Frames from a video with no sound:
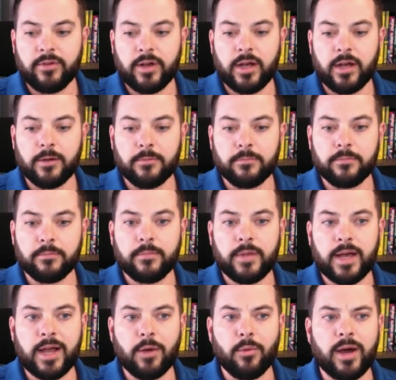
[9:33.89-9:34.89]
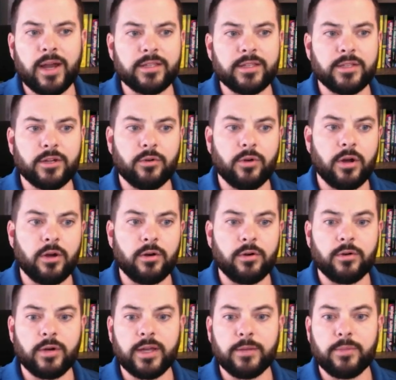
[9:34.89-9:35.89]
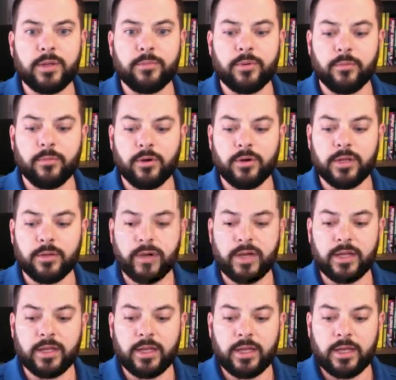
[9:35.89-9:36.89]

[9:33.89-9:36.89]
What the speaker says: I wanted to grow and be promoted, but